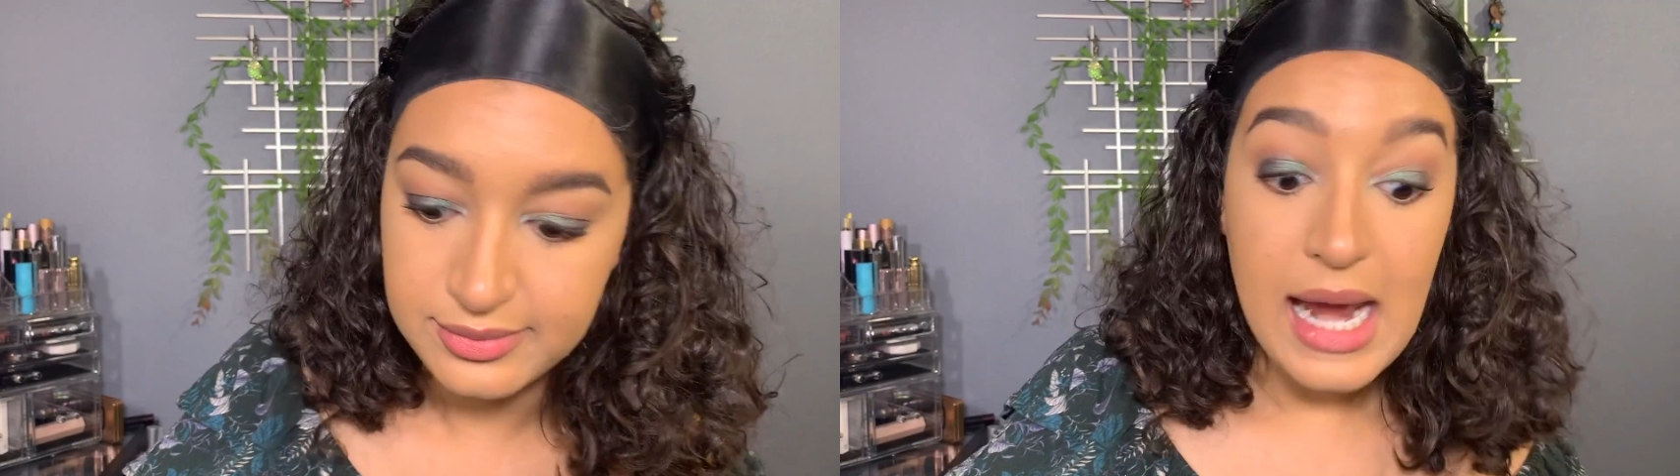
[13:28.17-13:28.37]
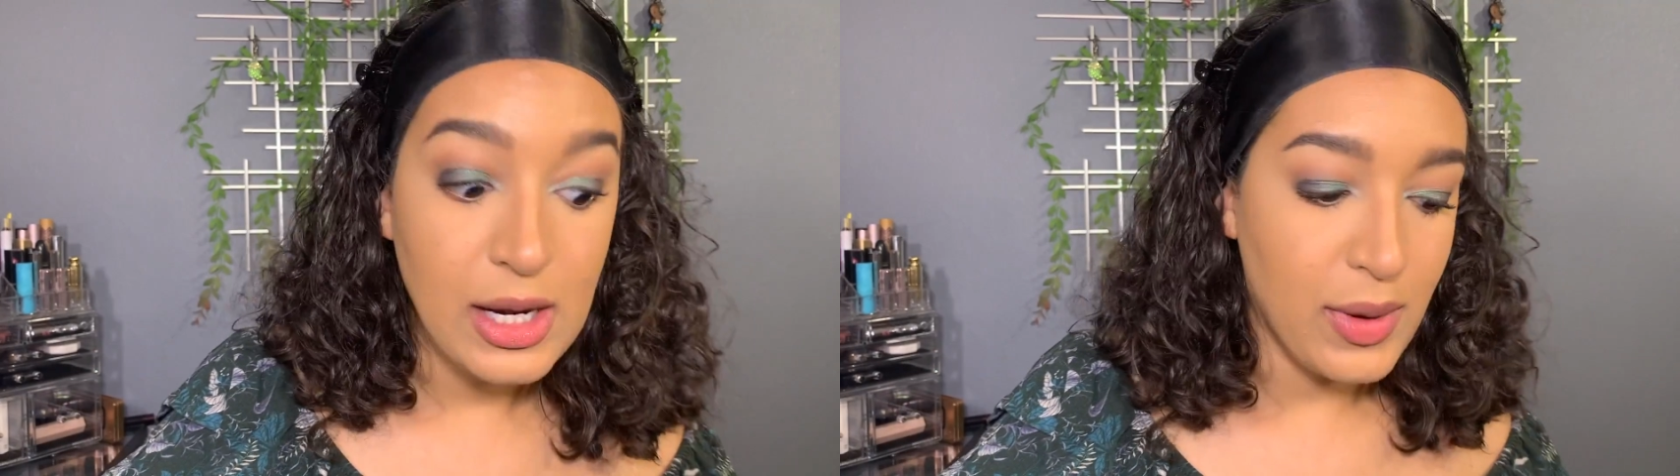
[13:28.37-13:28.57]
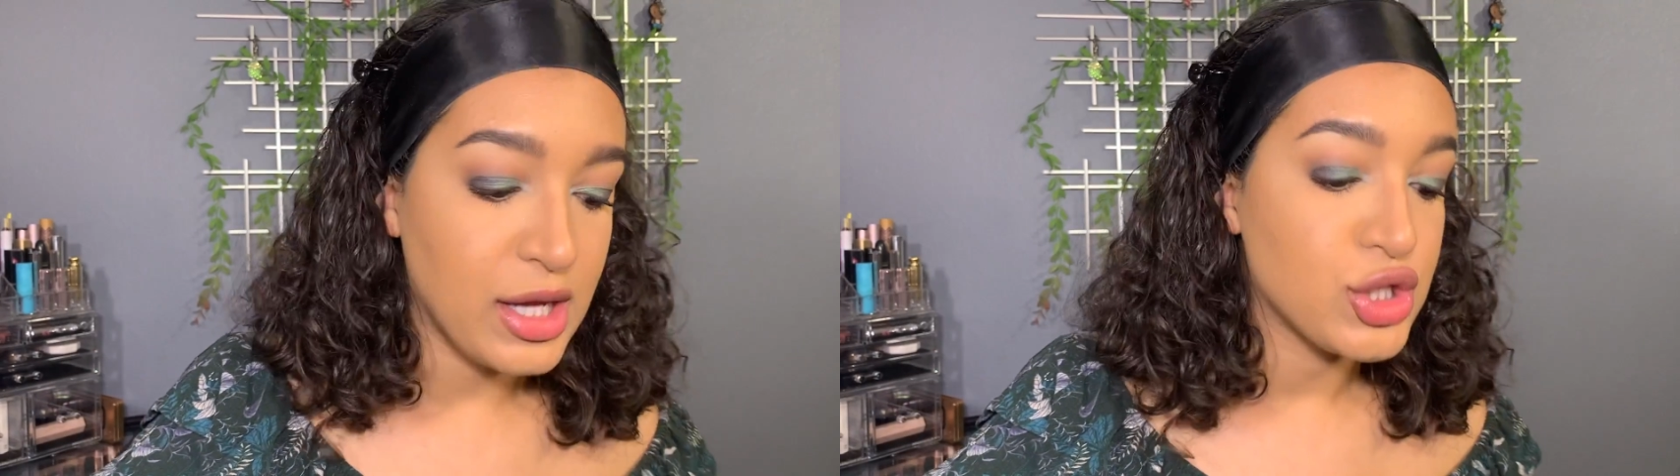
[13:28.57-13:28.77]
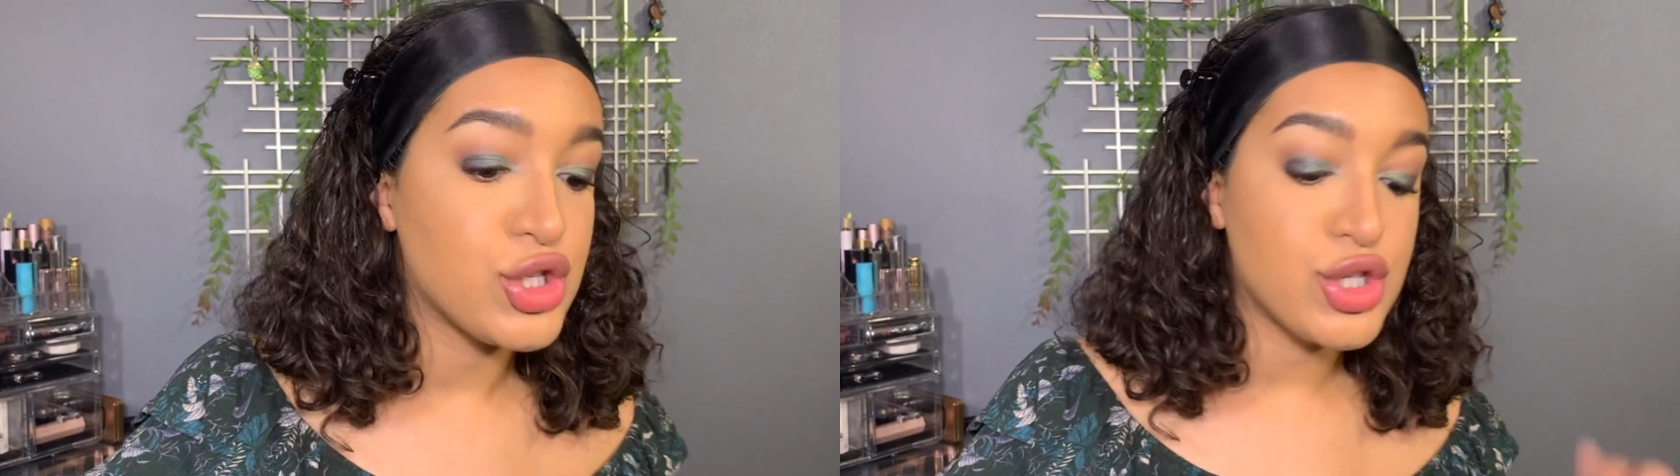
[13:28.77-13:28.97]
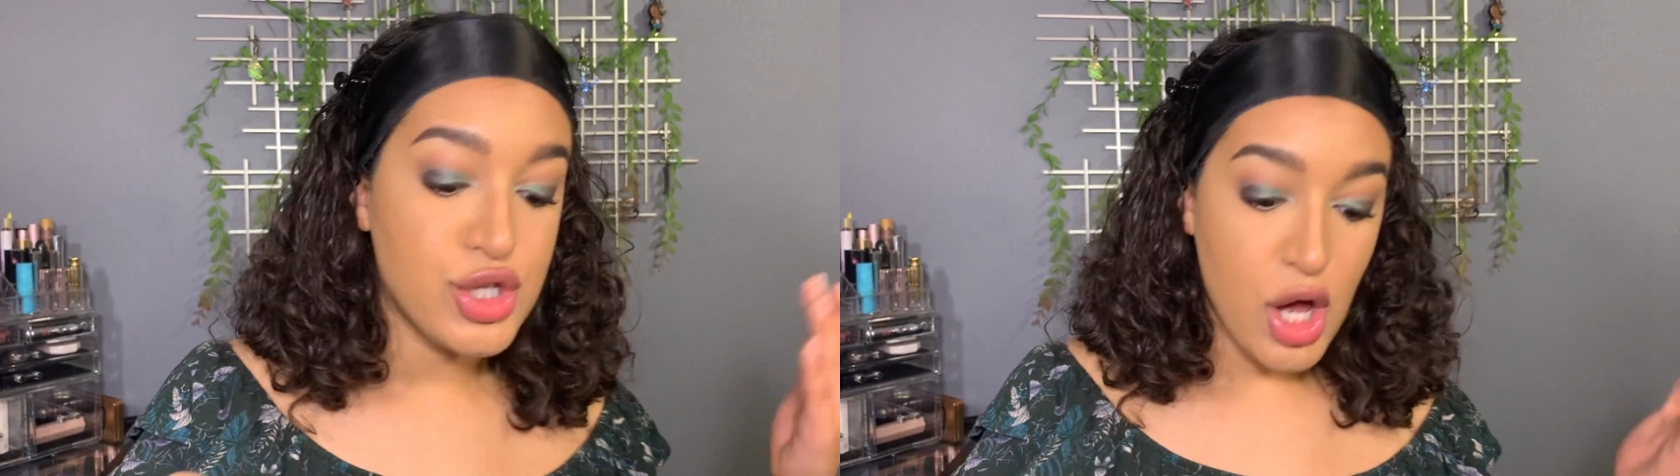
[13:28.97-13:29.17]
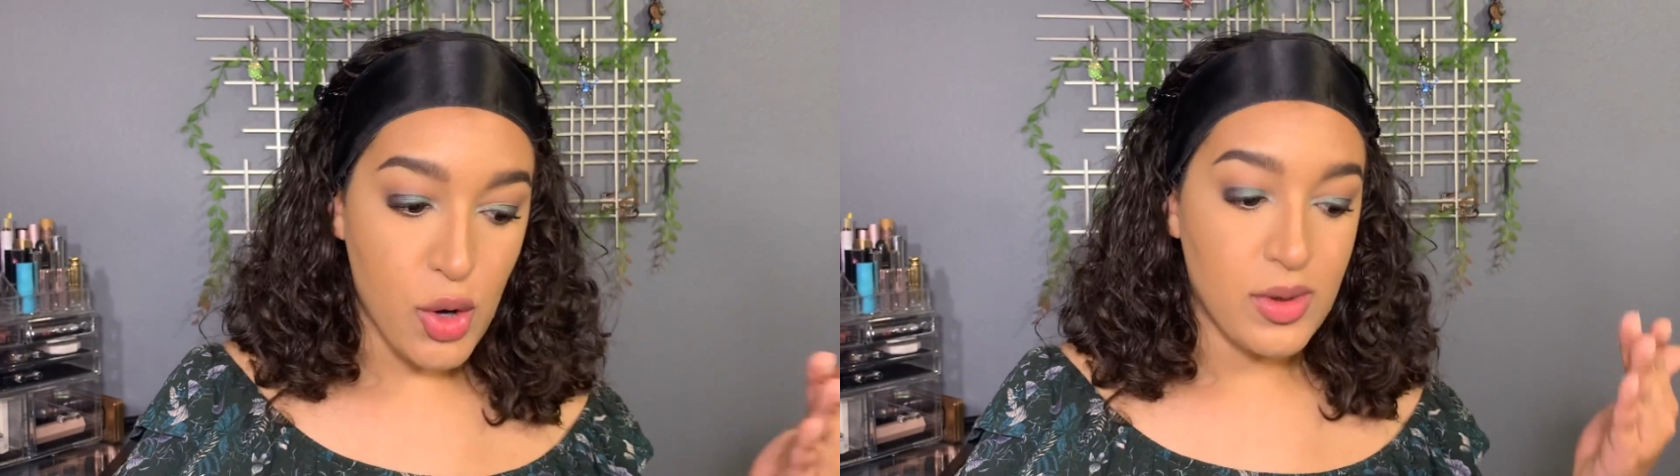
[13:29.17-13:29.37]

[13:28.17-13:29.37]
Anyway, so